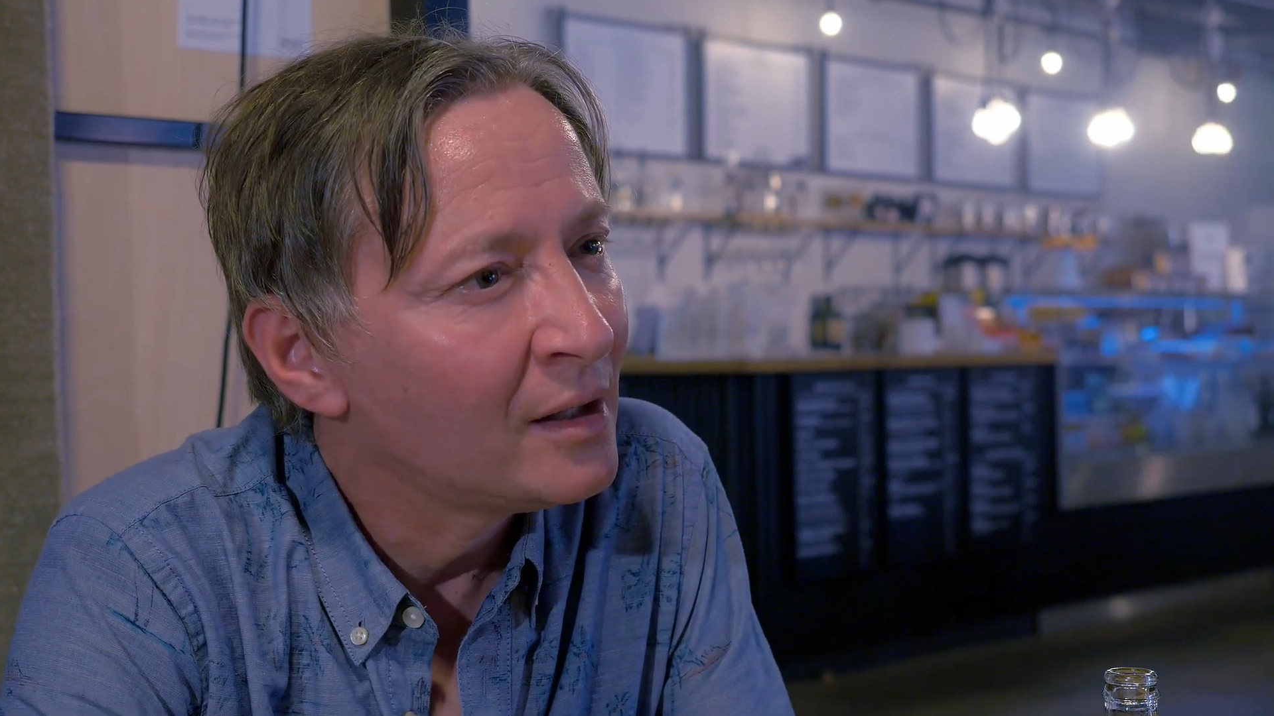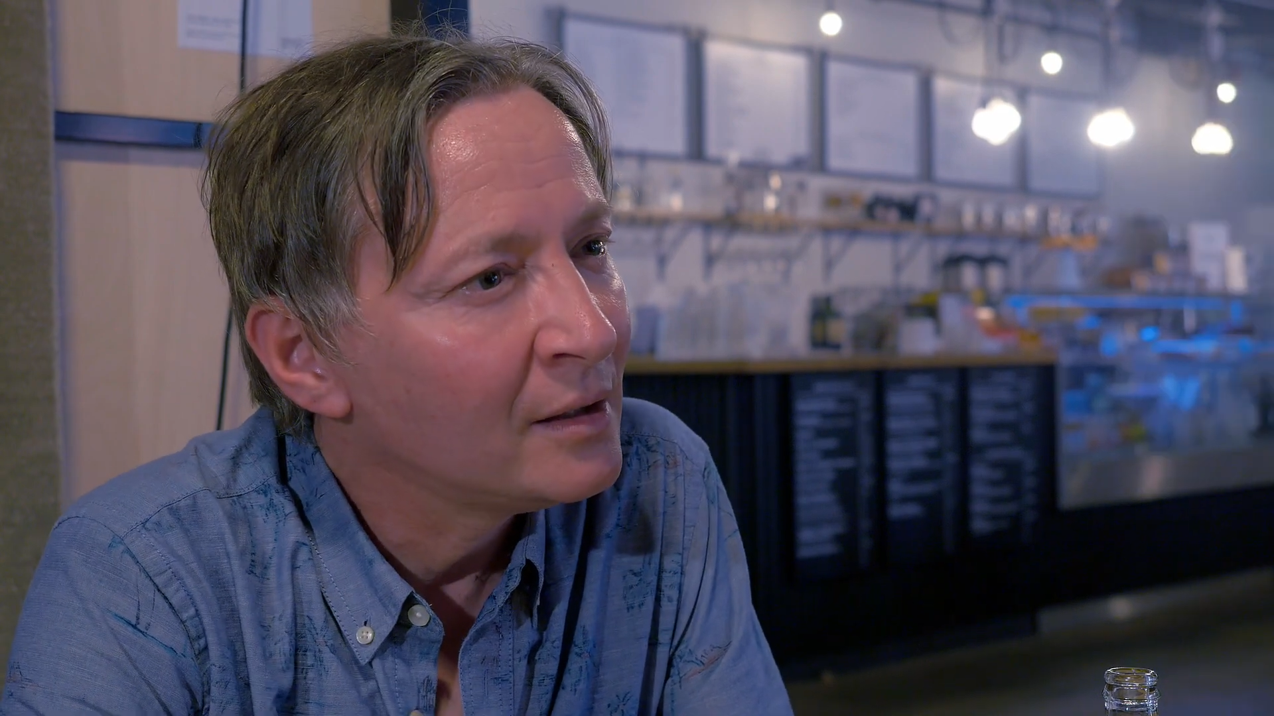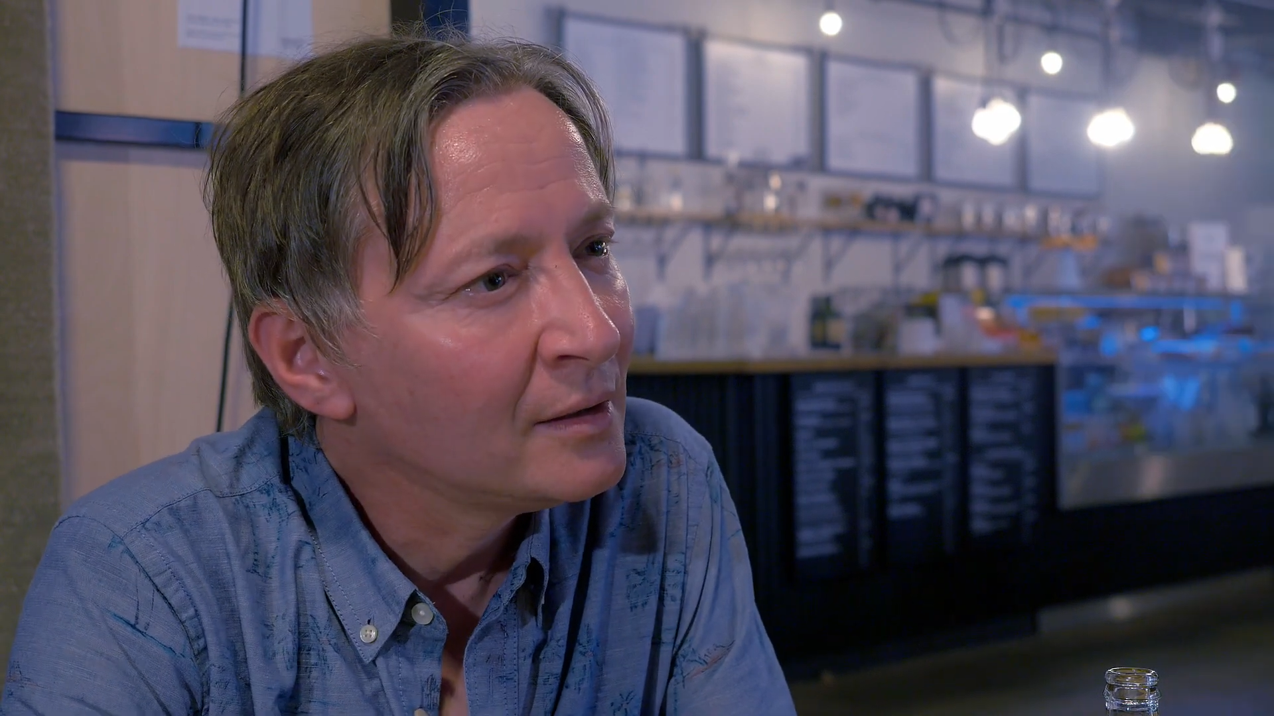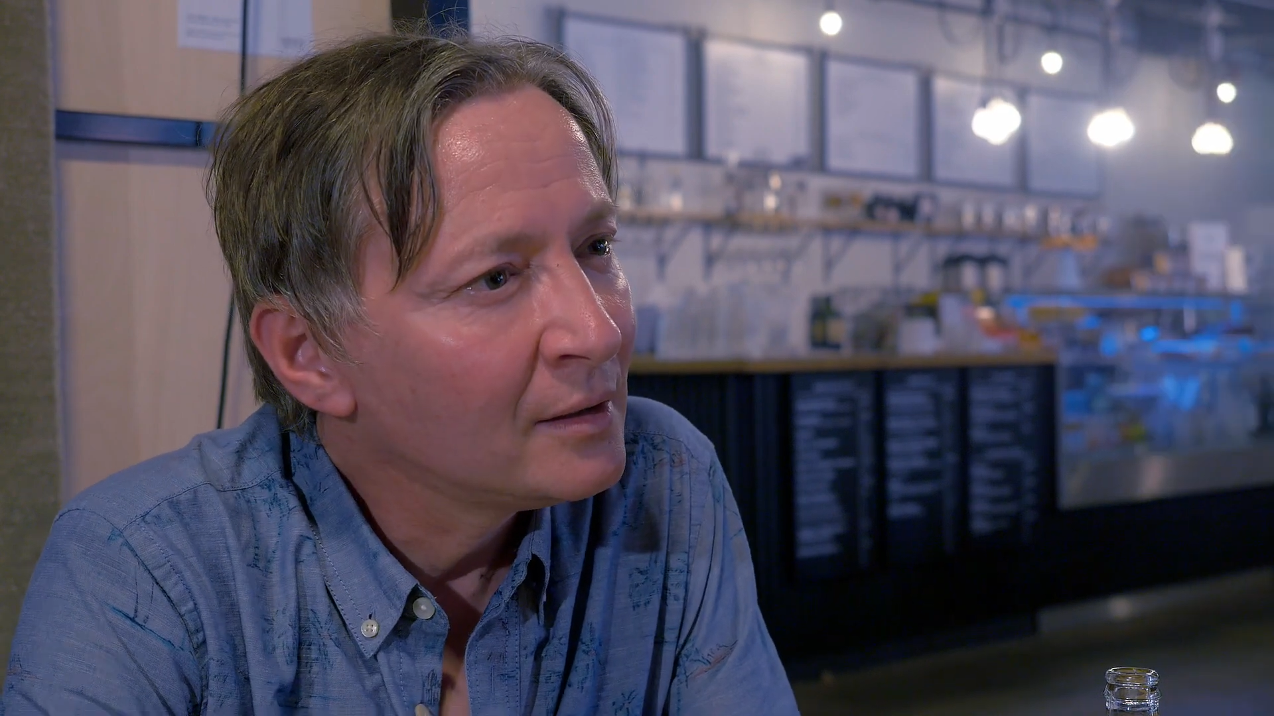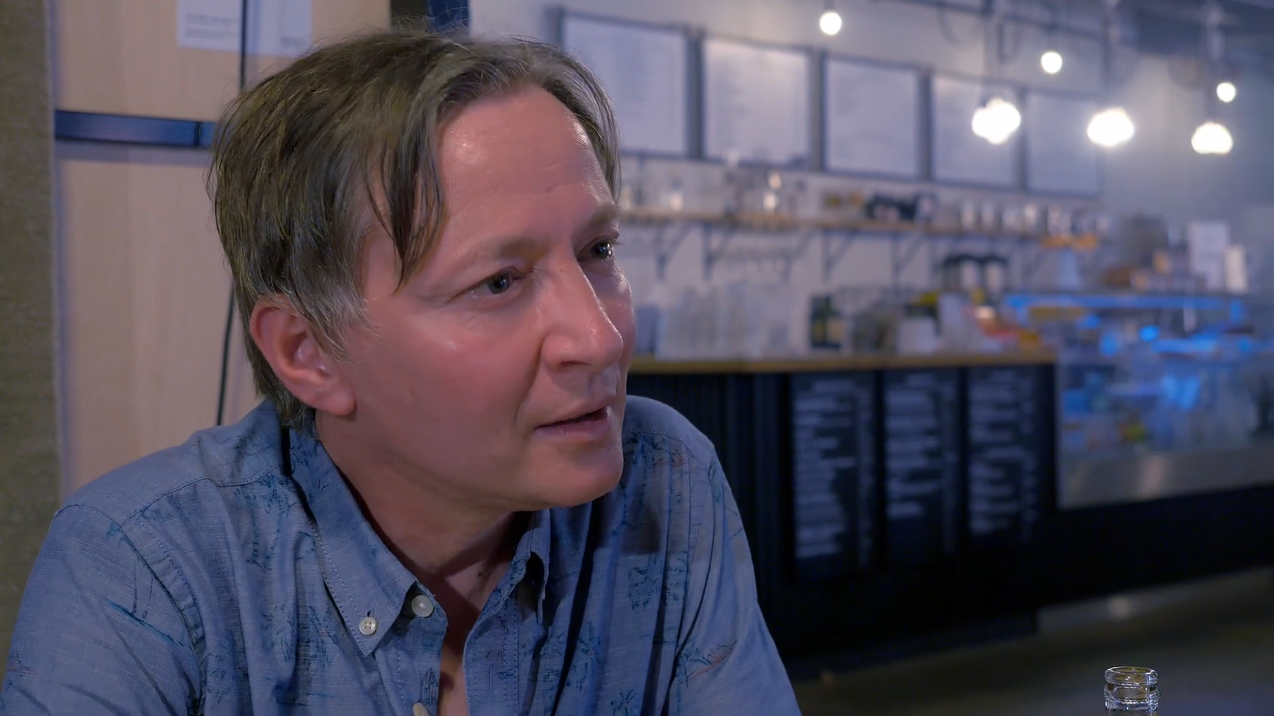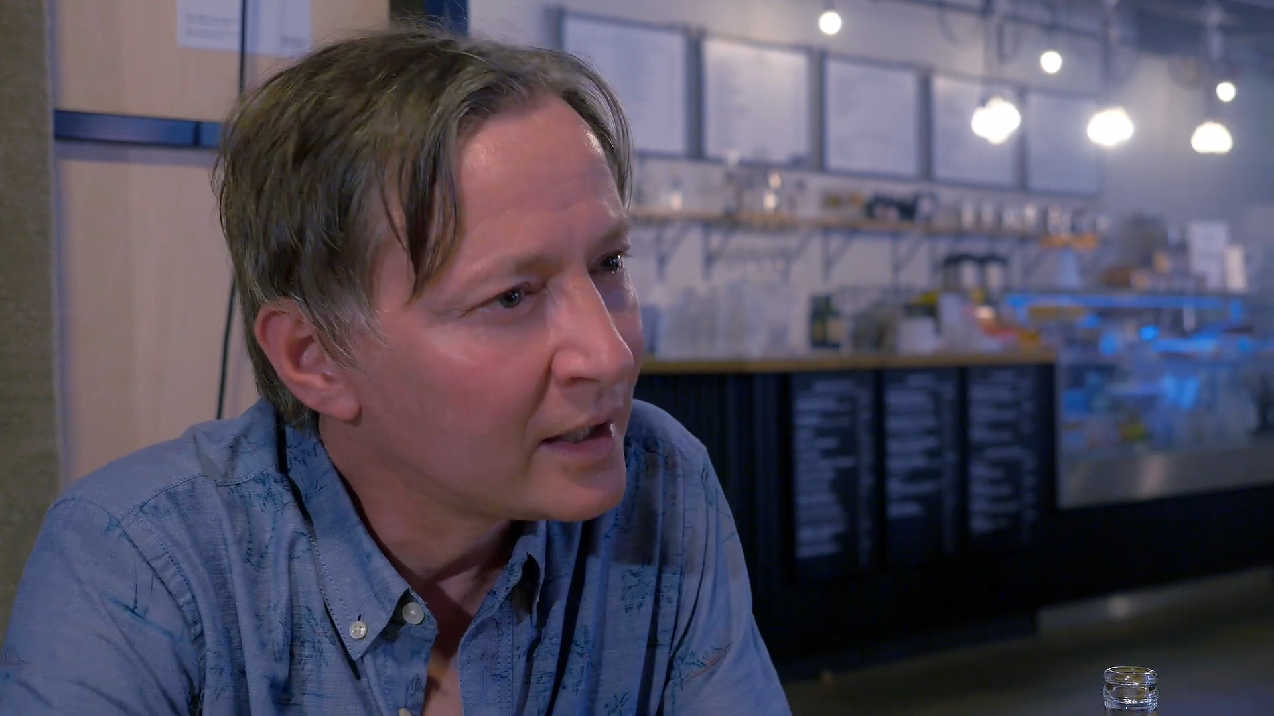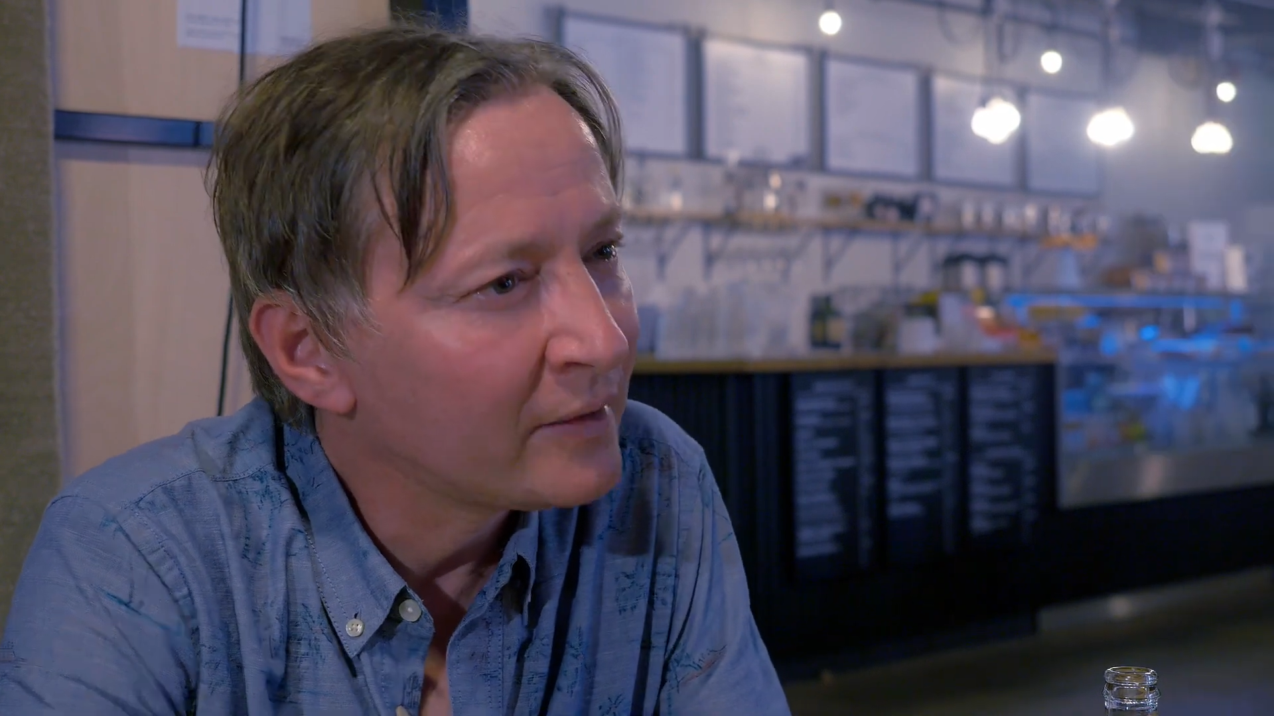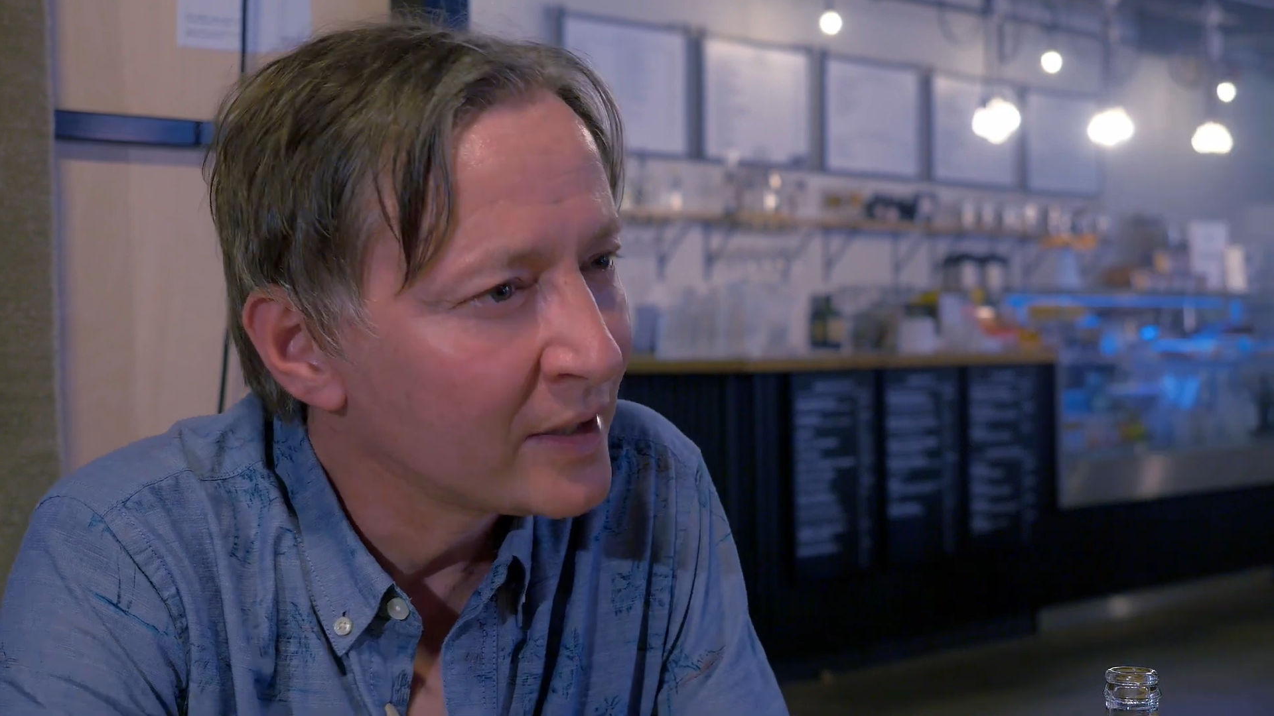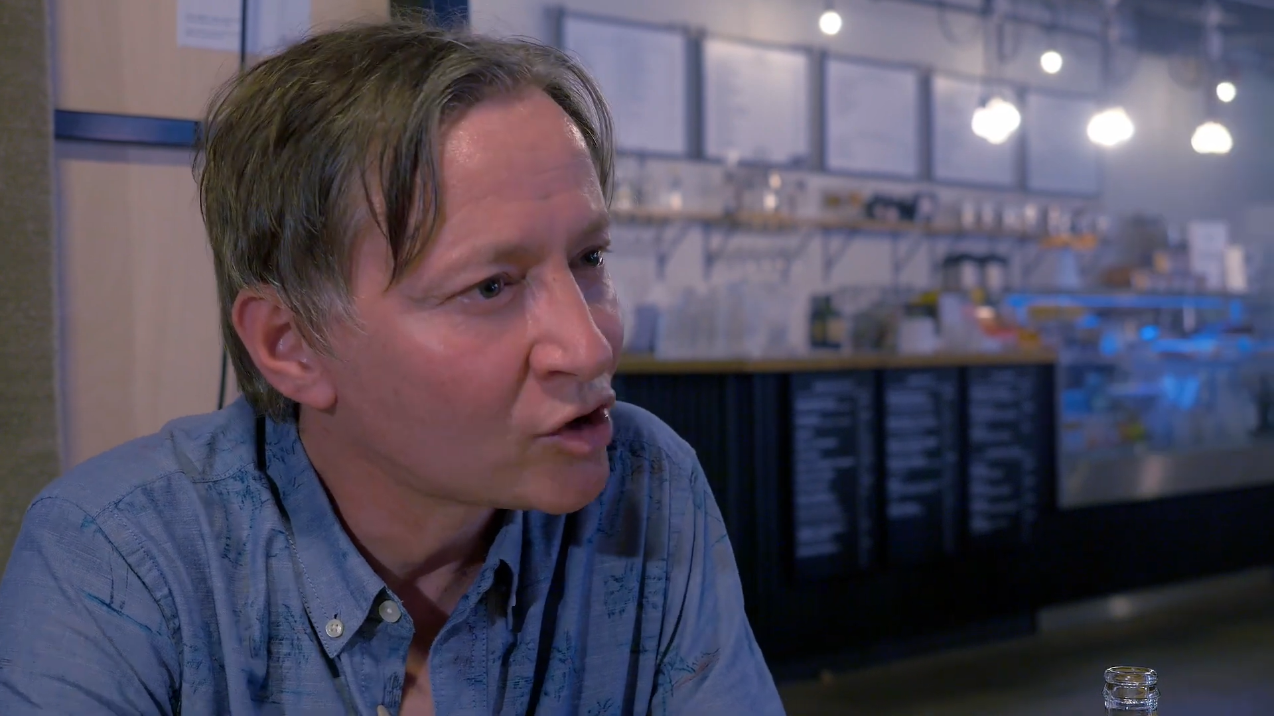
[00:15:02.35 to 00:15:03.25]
I think if